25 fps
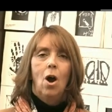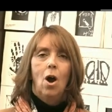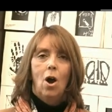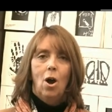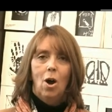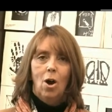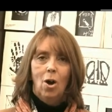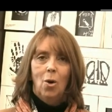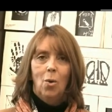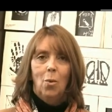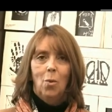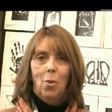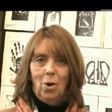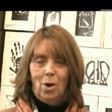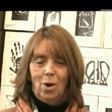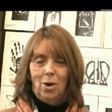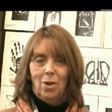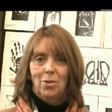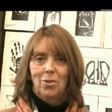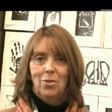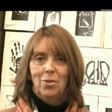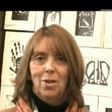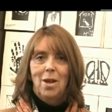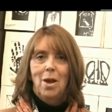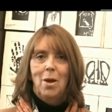
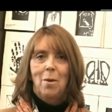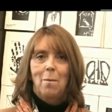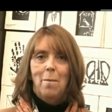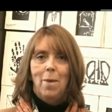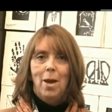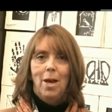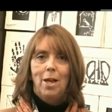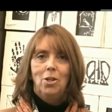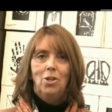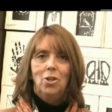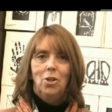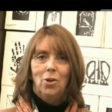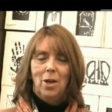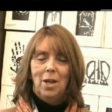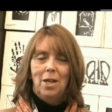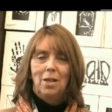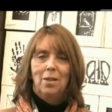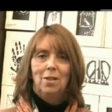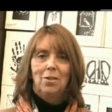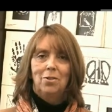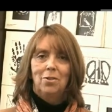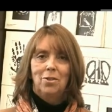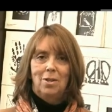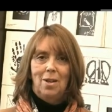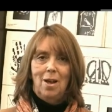artworks made during
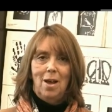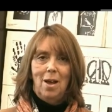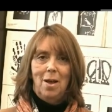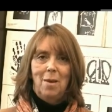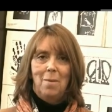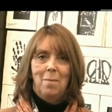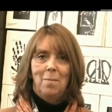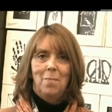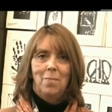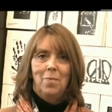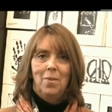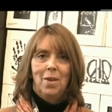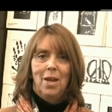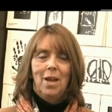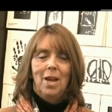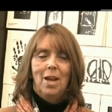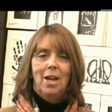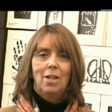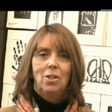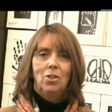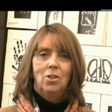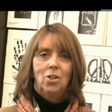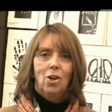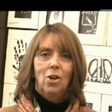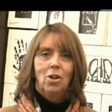this time,
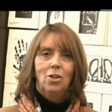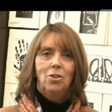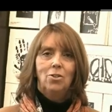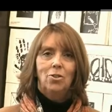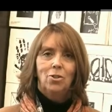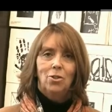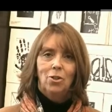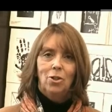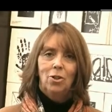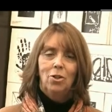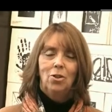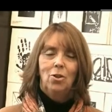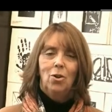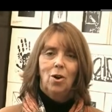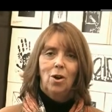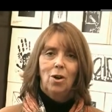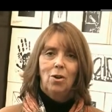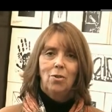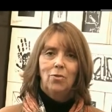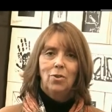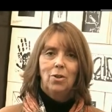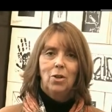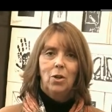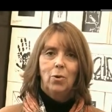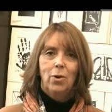and Charles
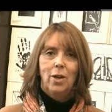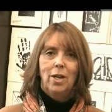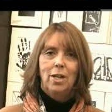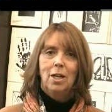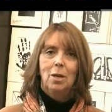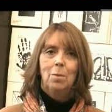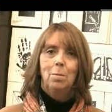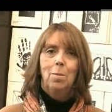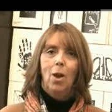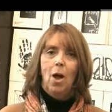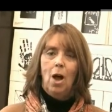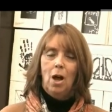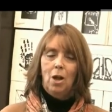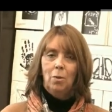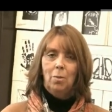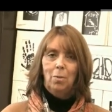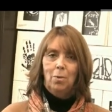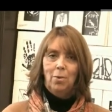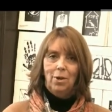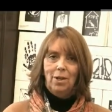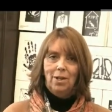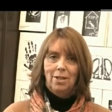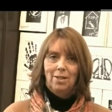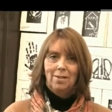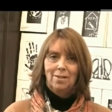Surendorf created block
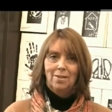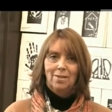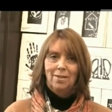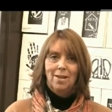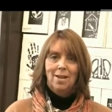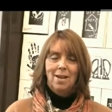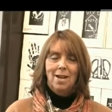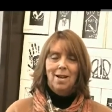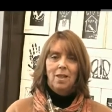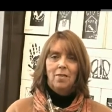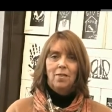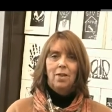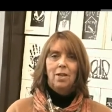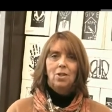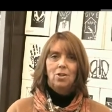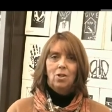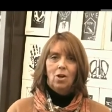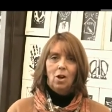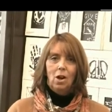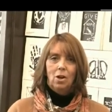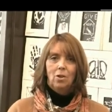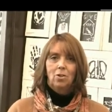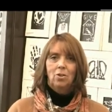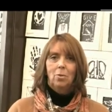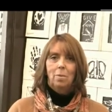prints that
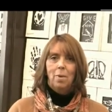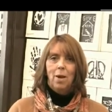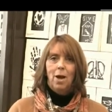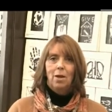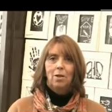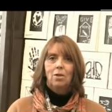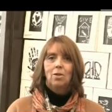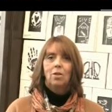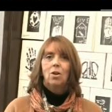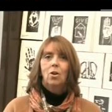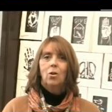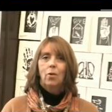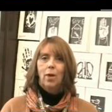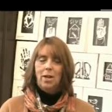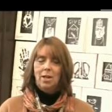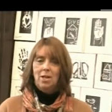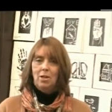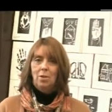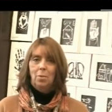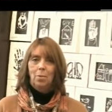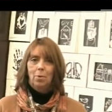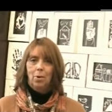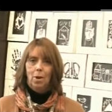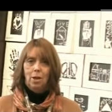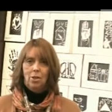talked about the Great
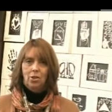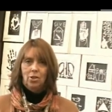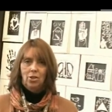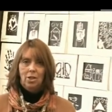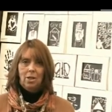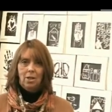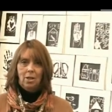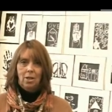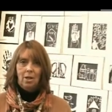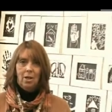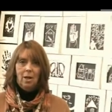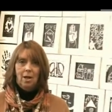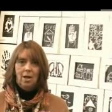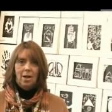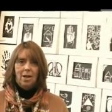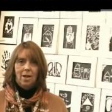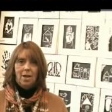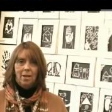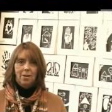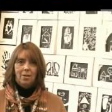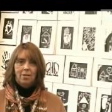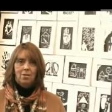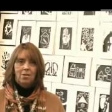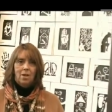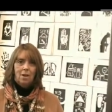Depression
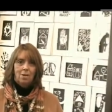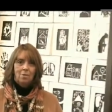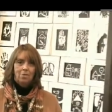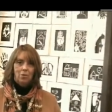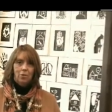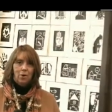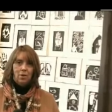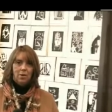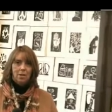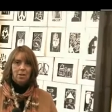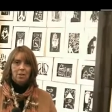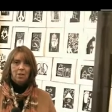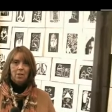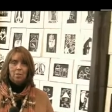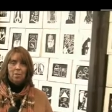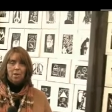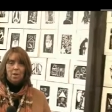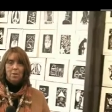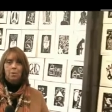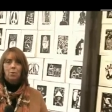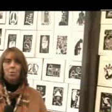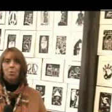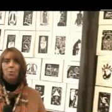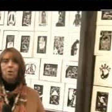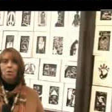and the suffering that the
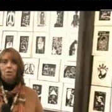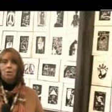people were